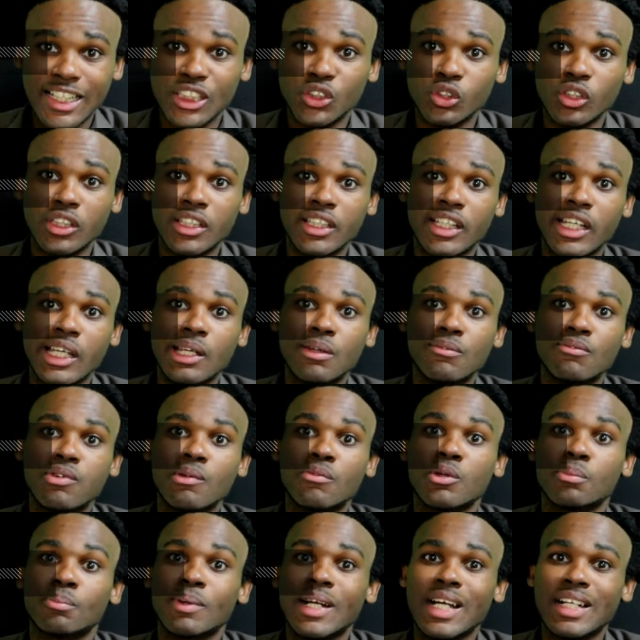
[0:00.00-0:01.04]
actually came
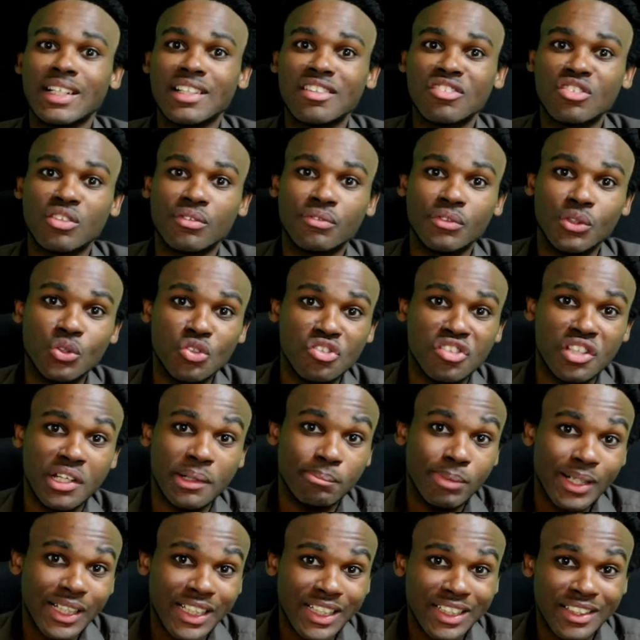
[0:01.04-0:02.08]
from the practice of using a
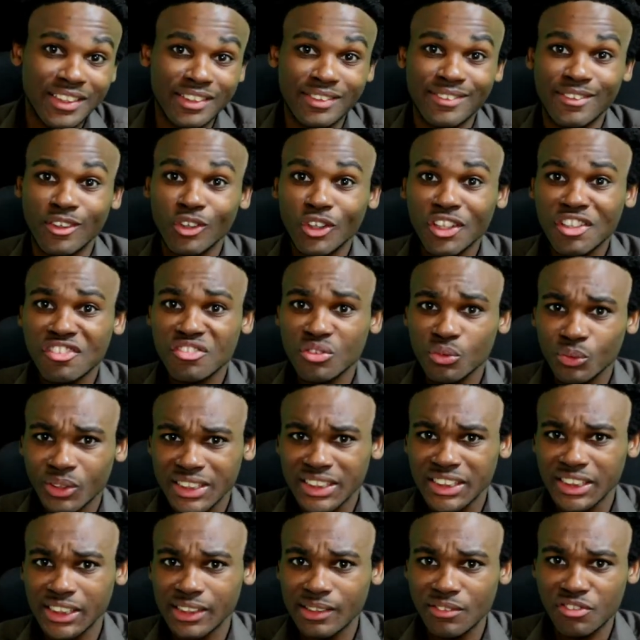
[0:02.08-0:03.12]
bucket to hoist
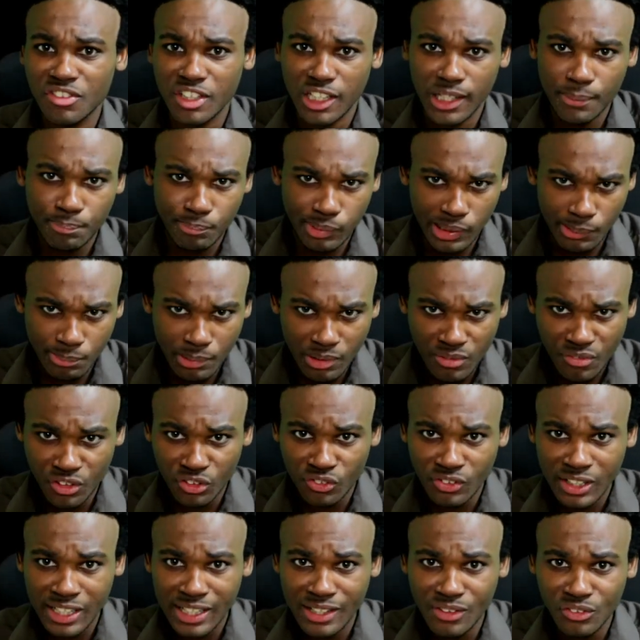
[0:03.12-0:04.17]
oneself up above the
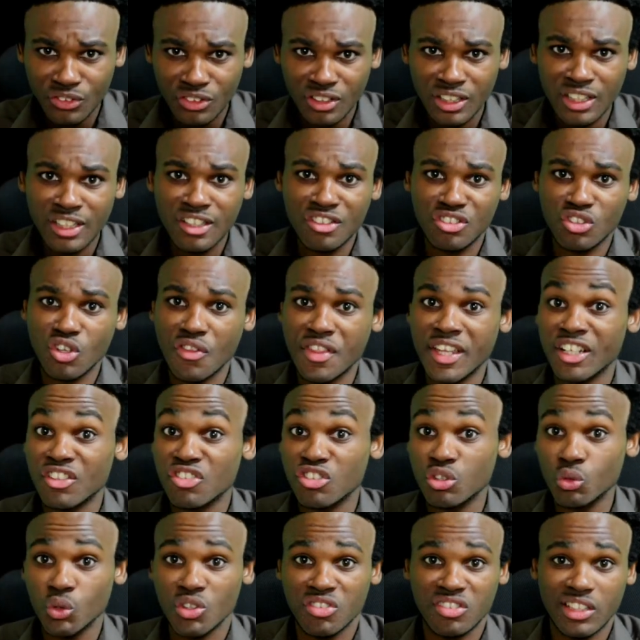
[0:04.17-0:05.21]
ground so that a
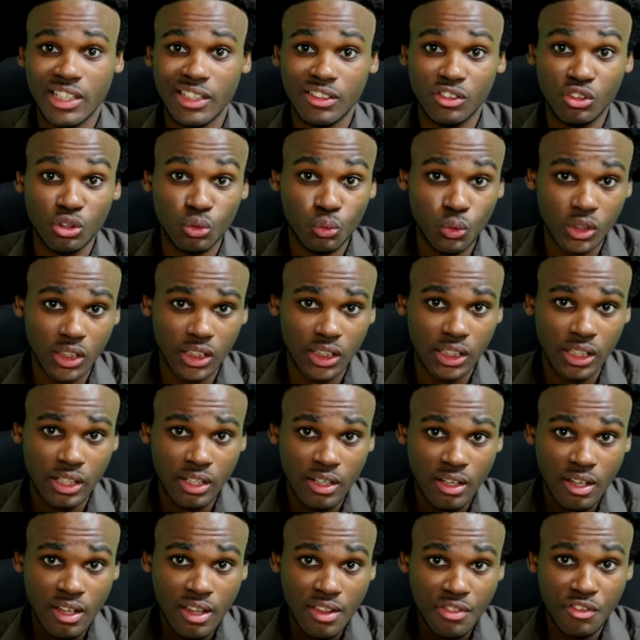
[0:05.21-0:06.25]
suicide could work.
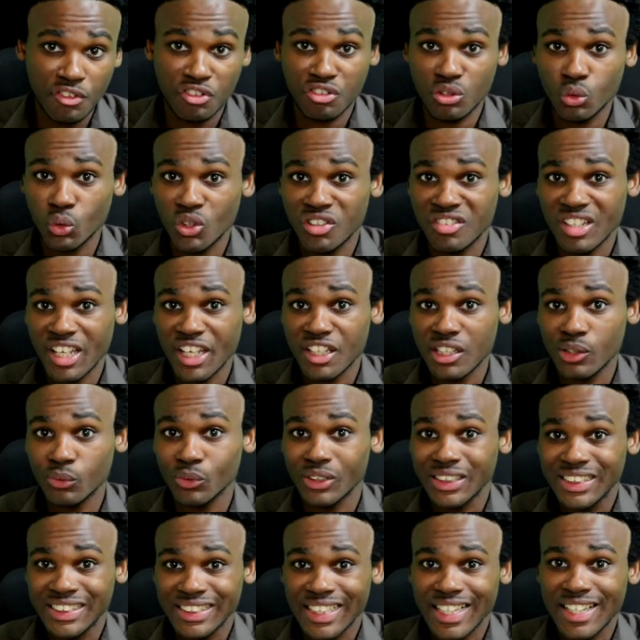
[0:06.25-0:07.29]
The suicider
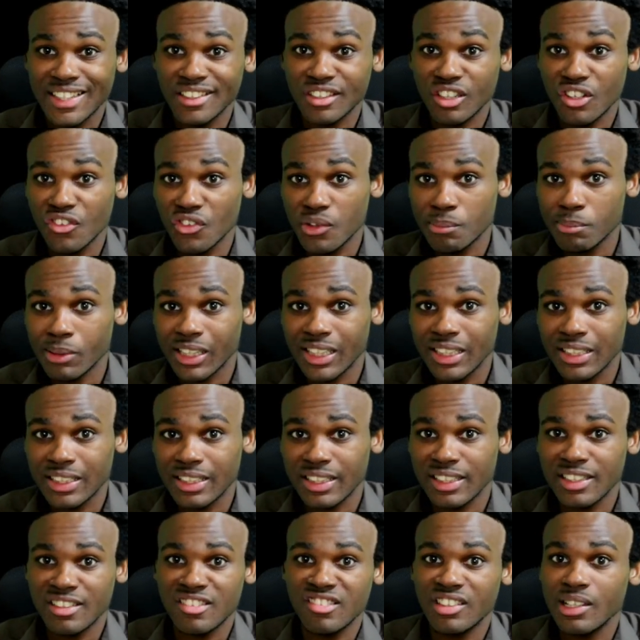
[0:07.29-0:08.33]
would stand on the bucket
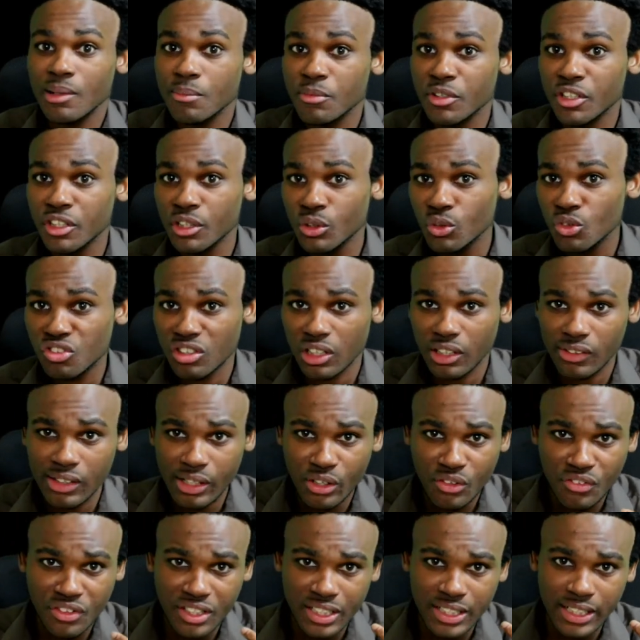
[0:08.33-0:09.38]
and slip the noose
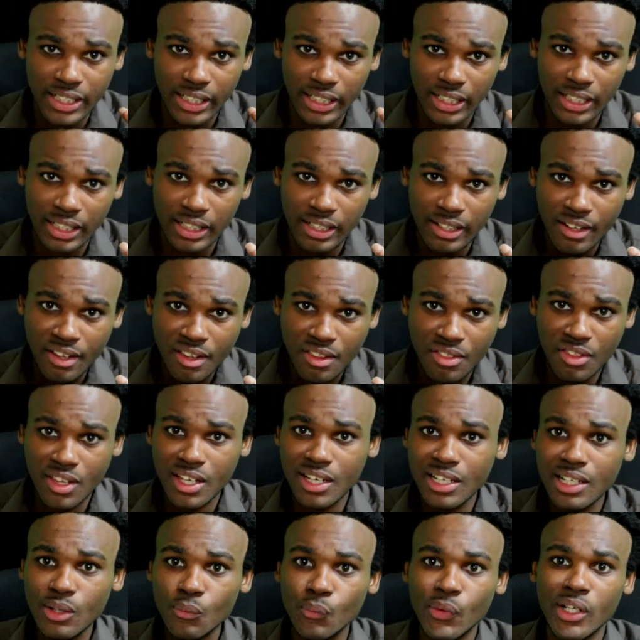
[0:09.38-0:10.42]
around their neck.
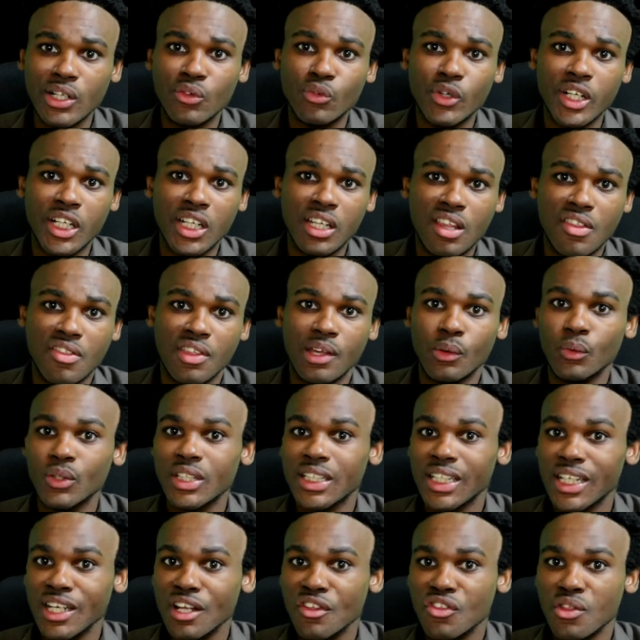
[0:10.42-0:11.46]
Then, when ready, they
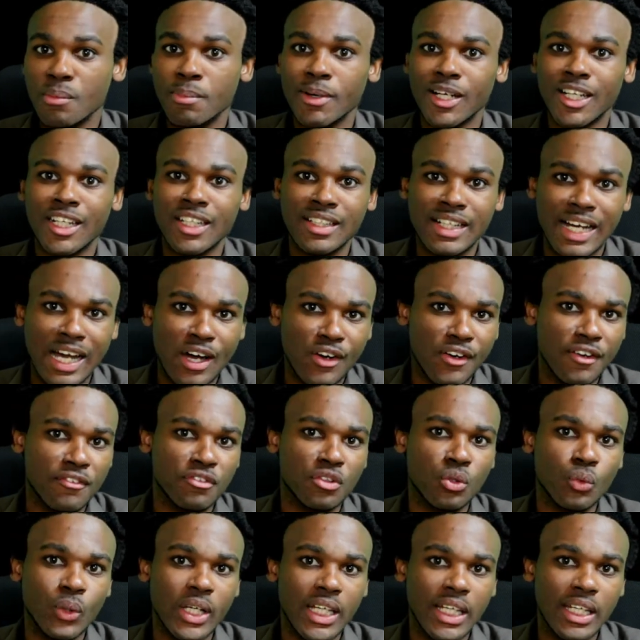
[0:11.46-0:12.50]
would kick the bucket out
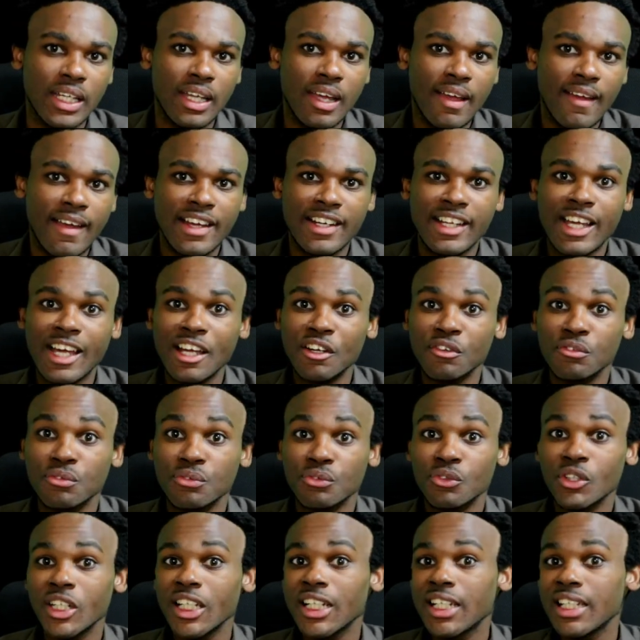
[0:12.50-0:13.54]
of the way and hang
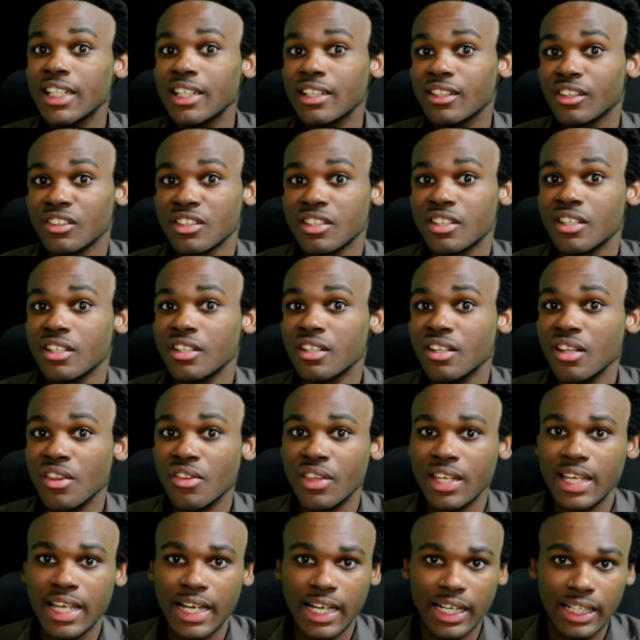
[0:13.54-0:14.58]
freely until
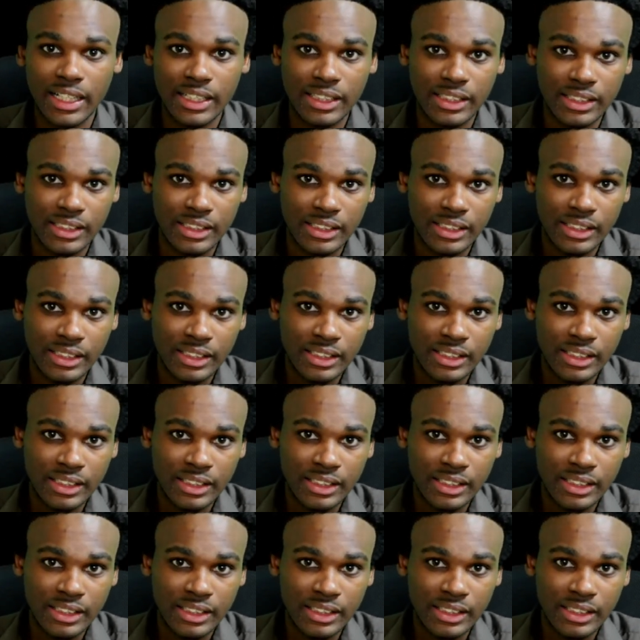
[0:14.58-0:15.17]
they hanged.